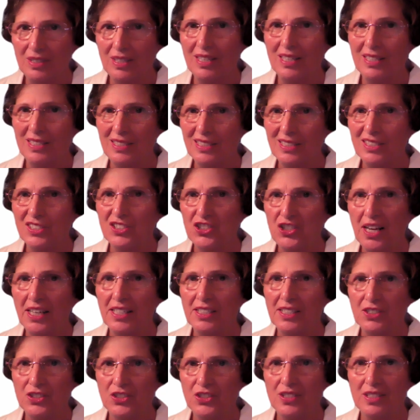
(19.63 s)
and it
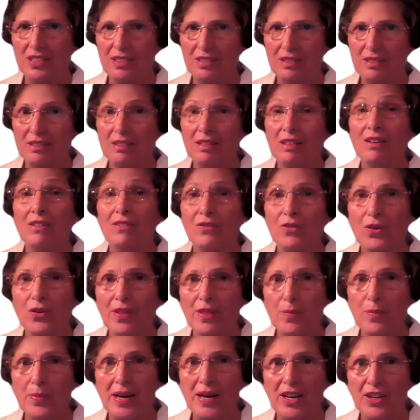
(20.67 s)
changed it for
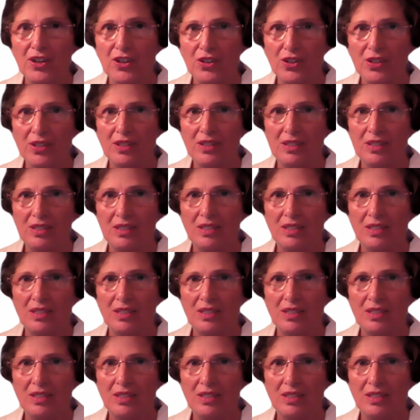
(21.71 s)
the better.